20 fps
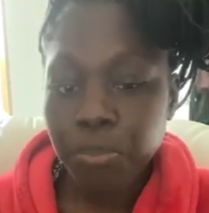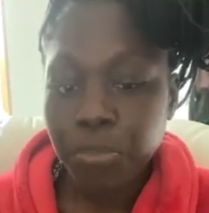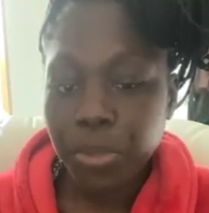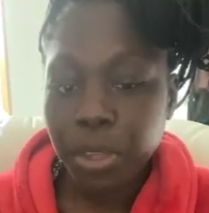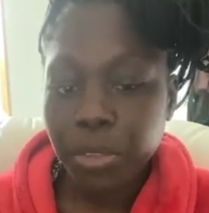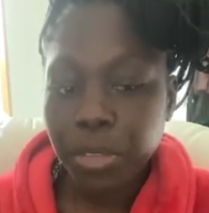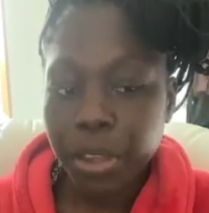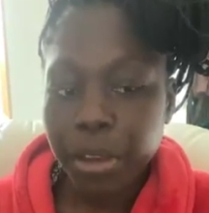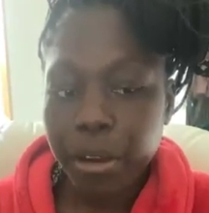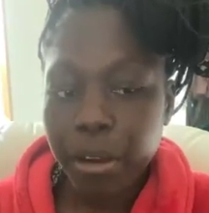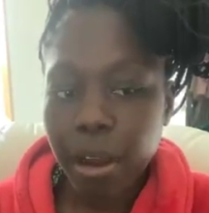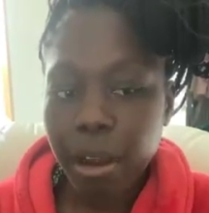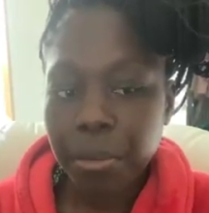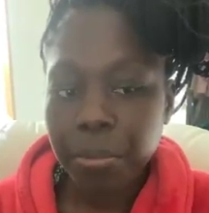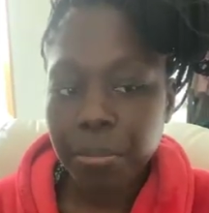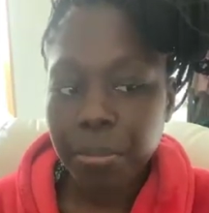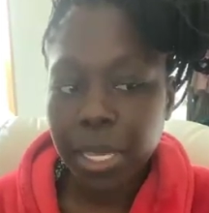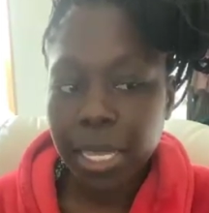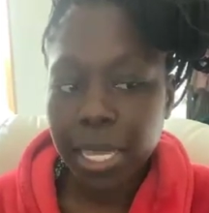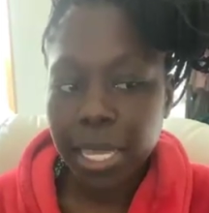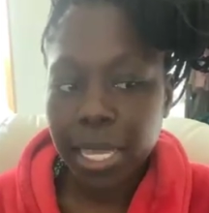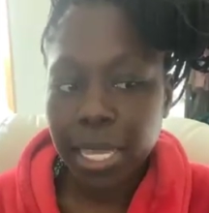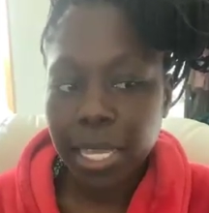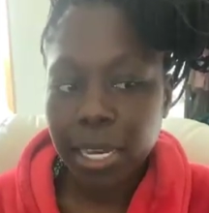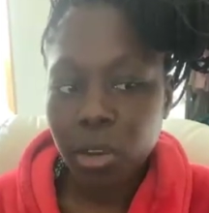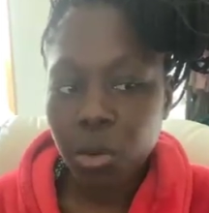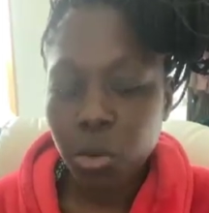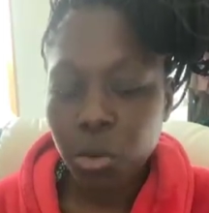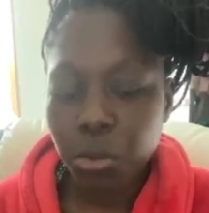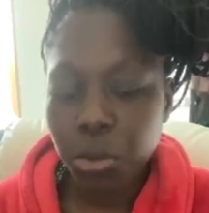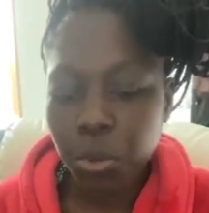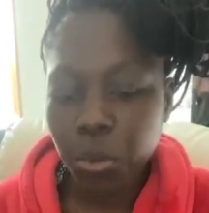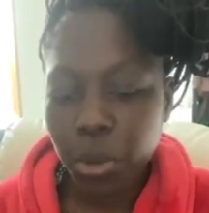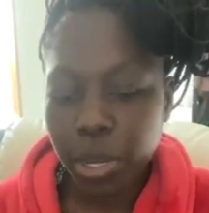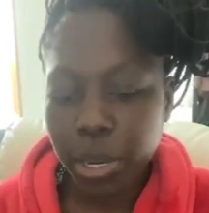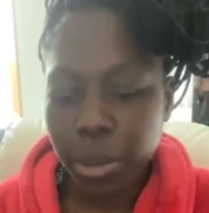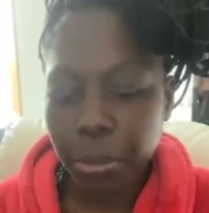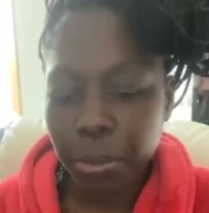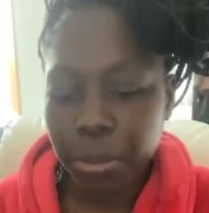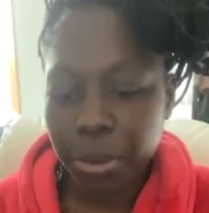there are men who will
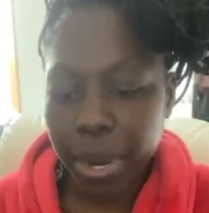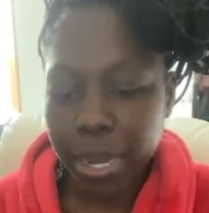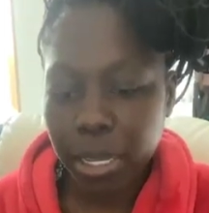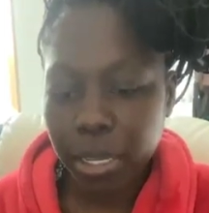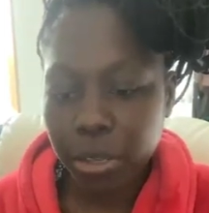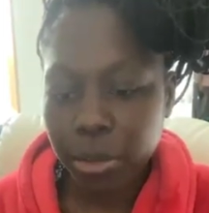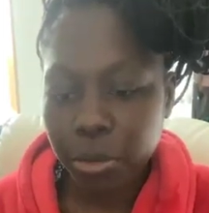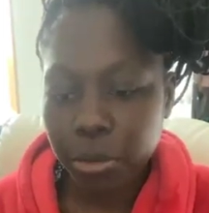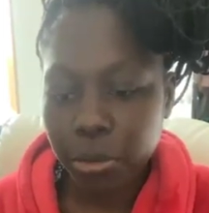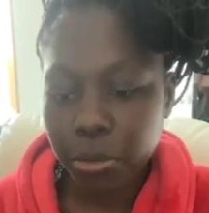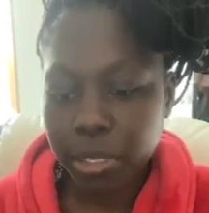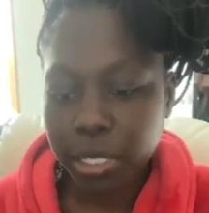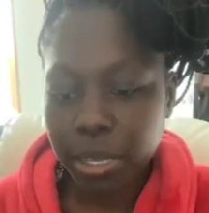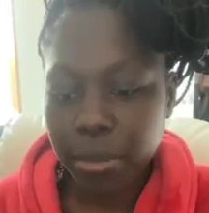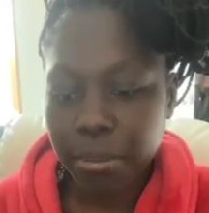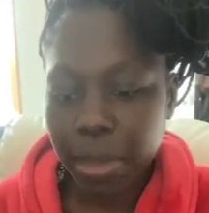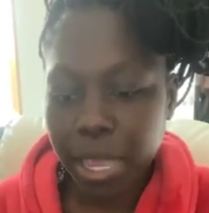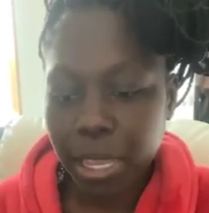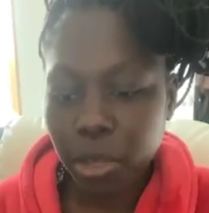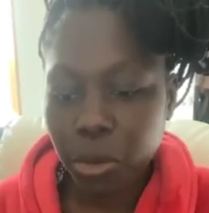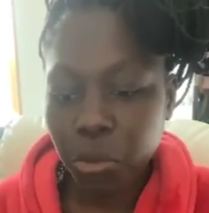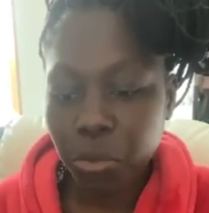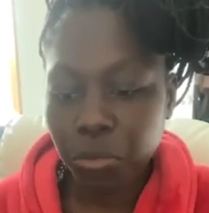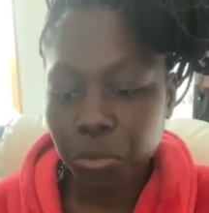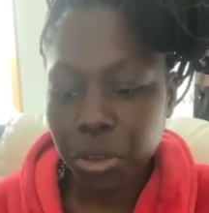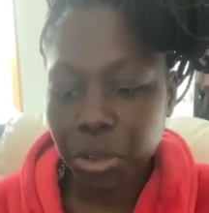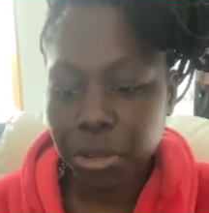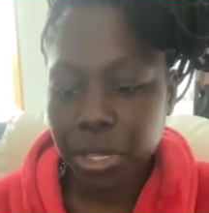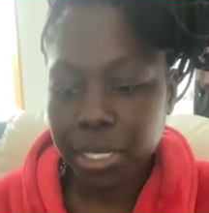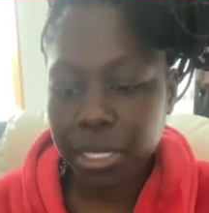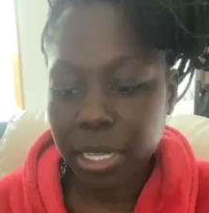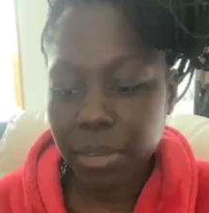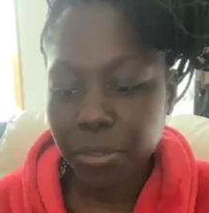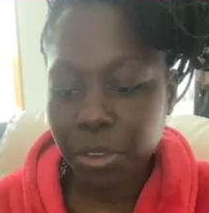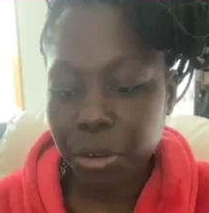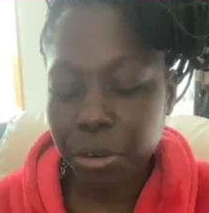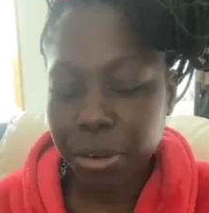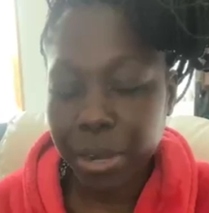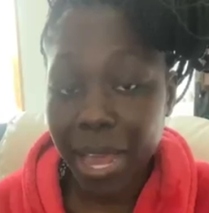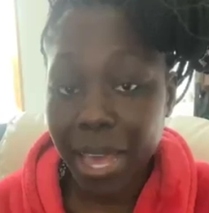want to break you to make you feel as if
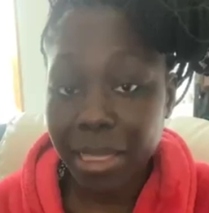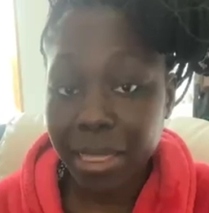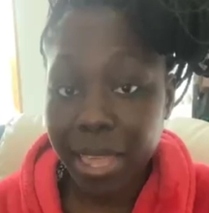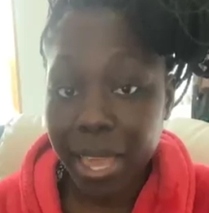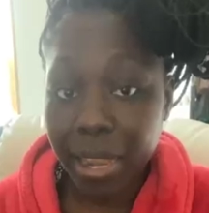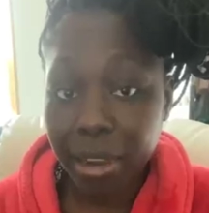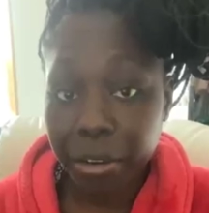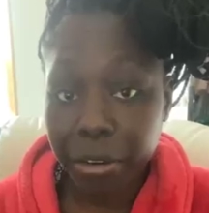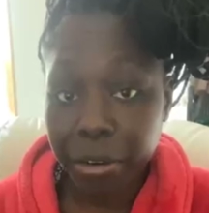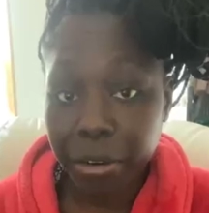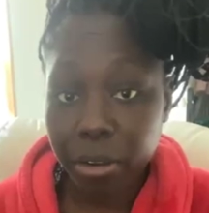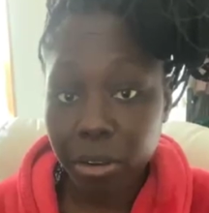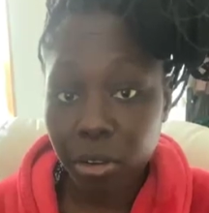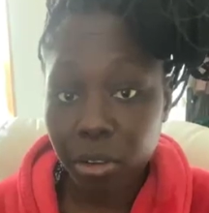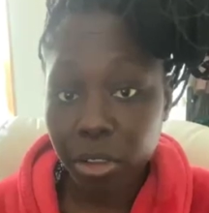you're not that girl,